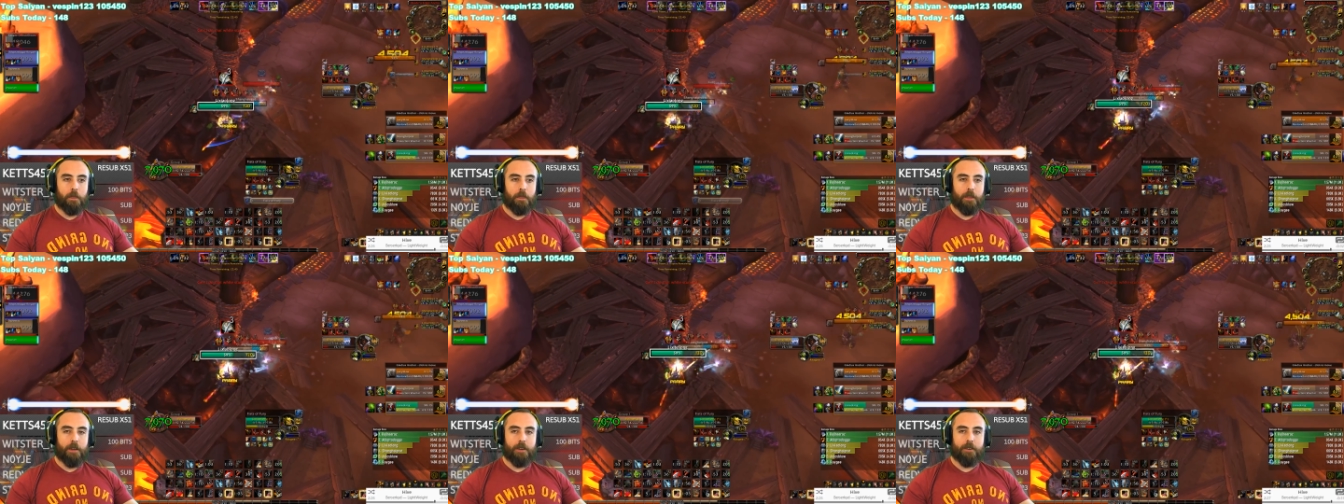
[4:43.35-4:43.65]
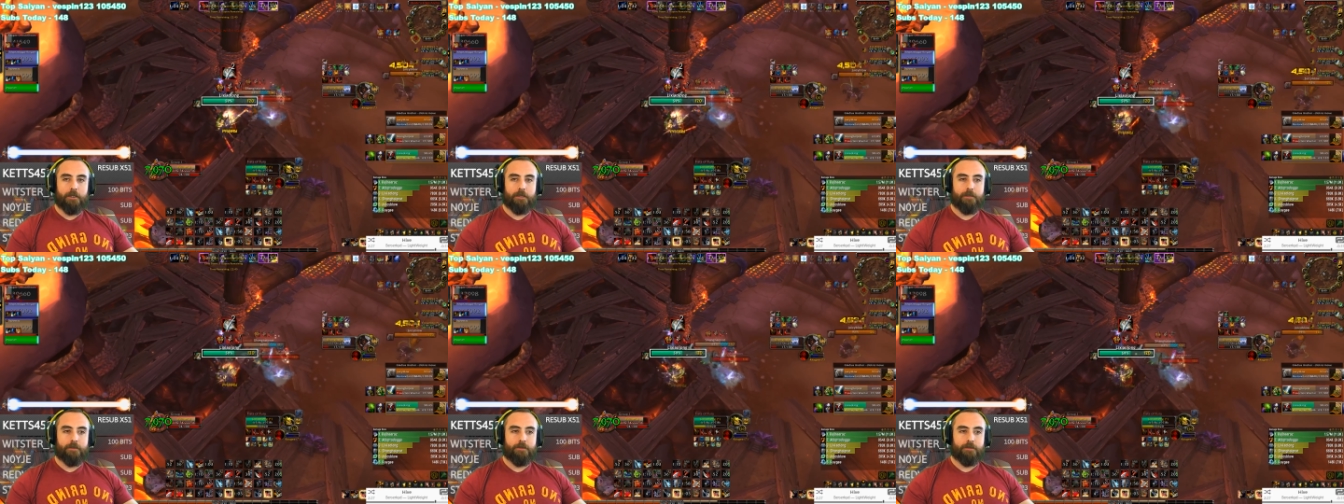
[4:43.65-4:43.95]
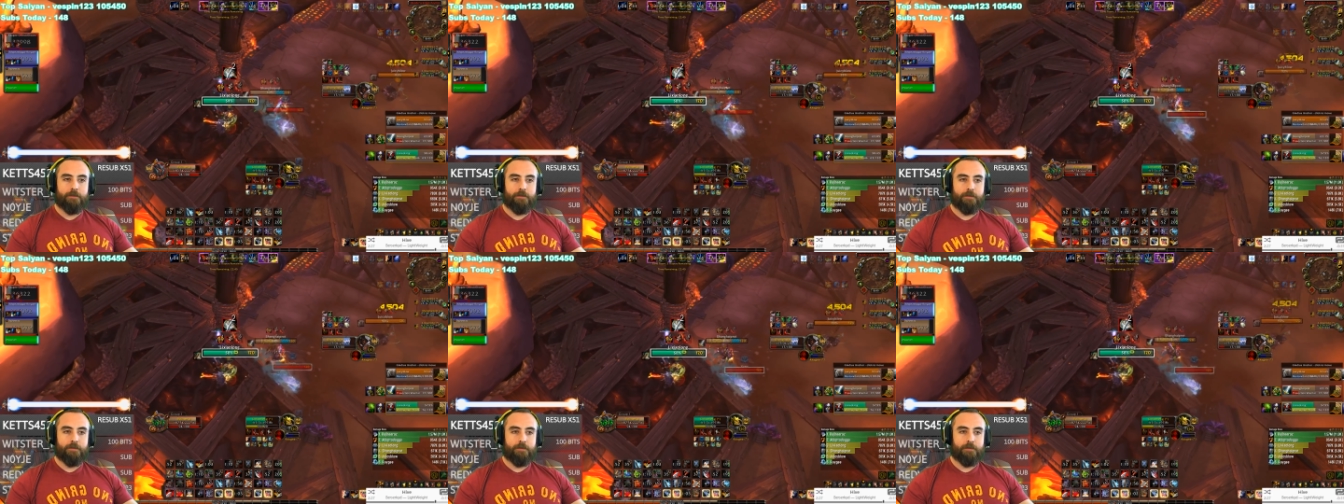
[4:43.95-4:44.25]
I'm stunning
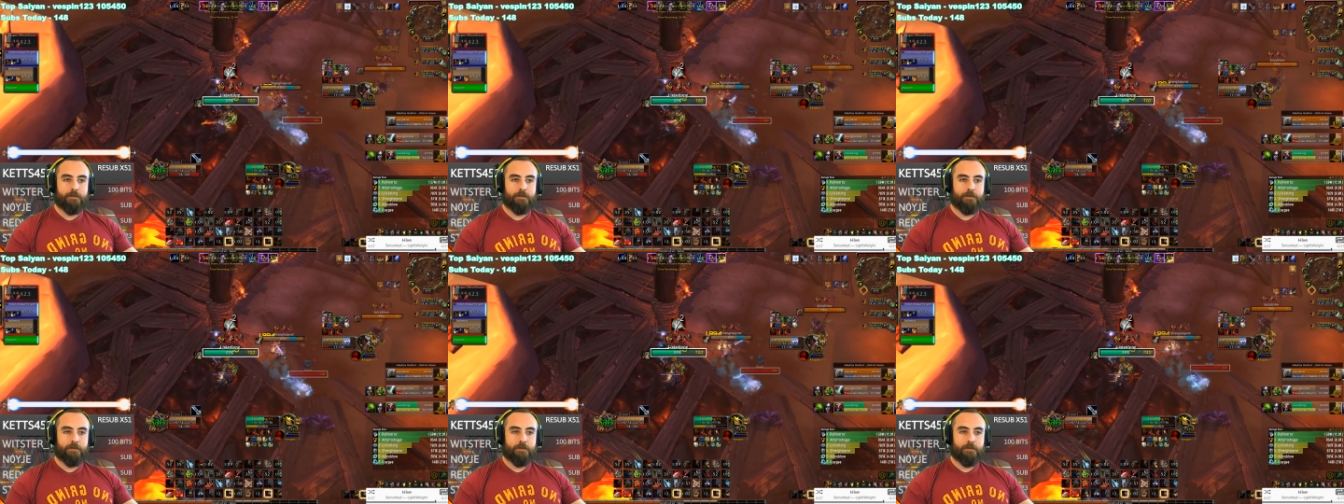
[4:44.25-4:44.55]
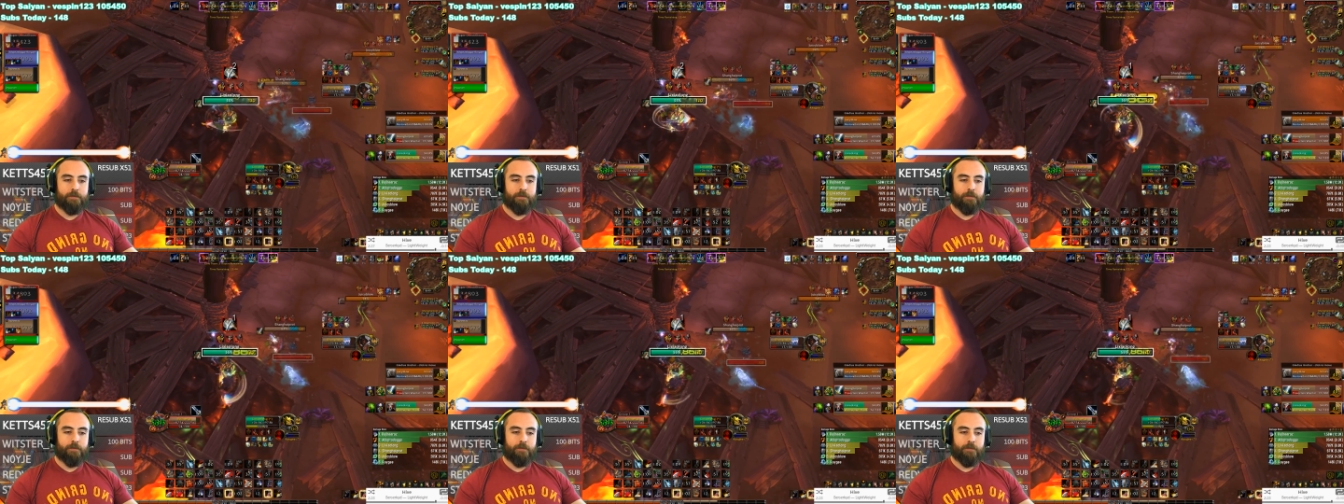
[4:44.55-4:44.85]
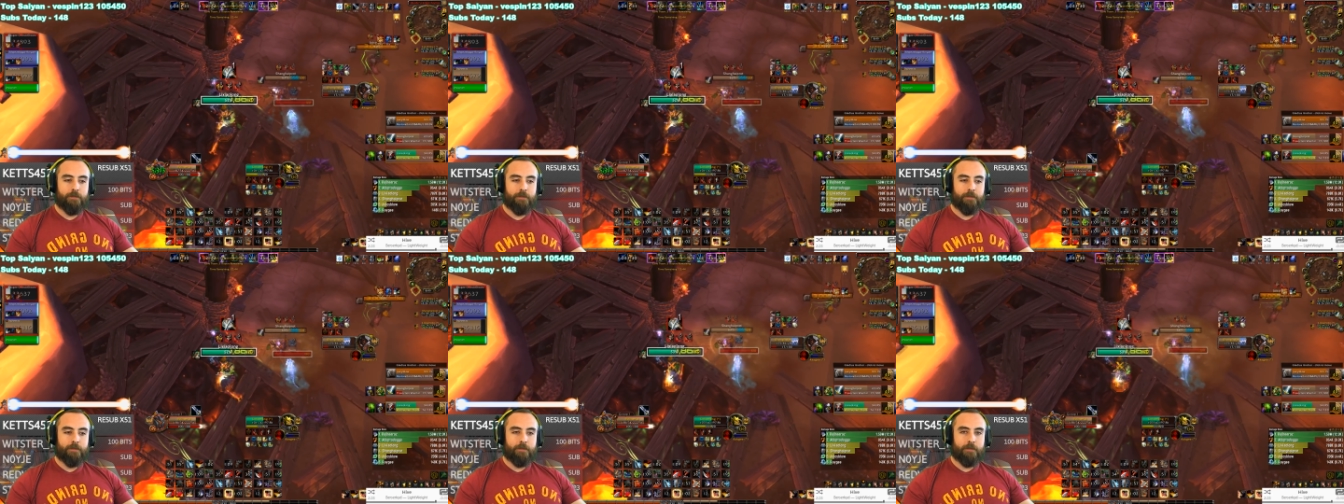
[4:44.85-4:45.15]
Windwalker so I don't die.
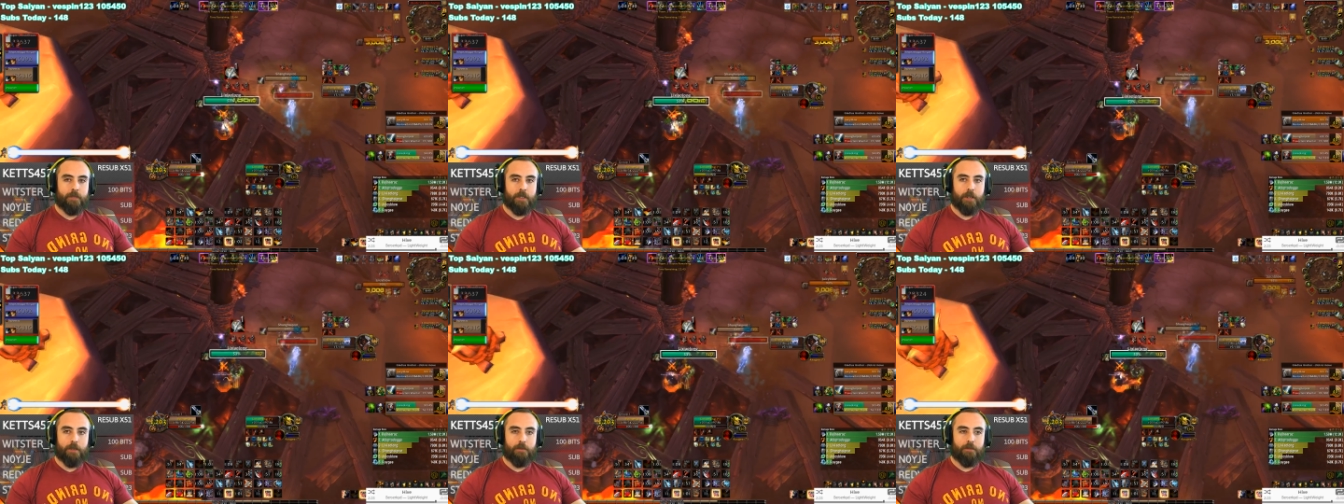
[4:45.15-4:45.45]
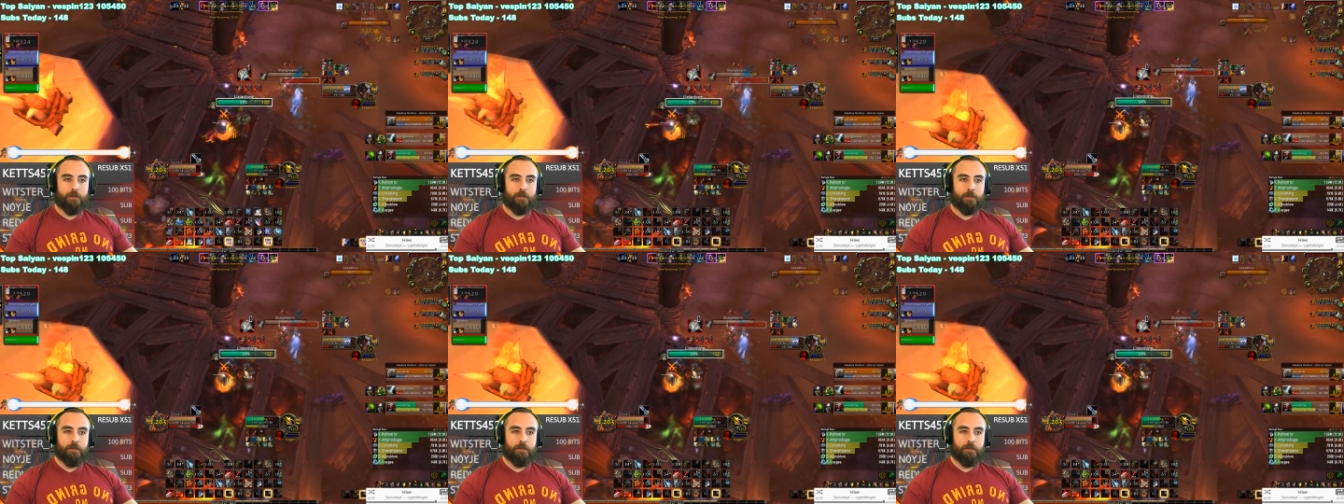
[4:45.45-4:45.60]
Yep.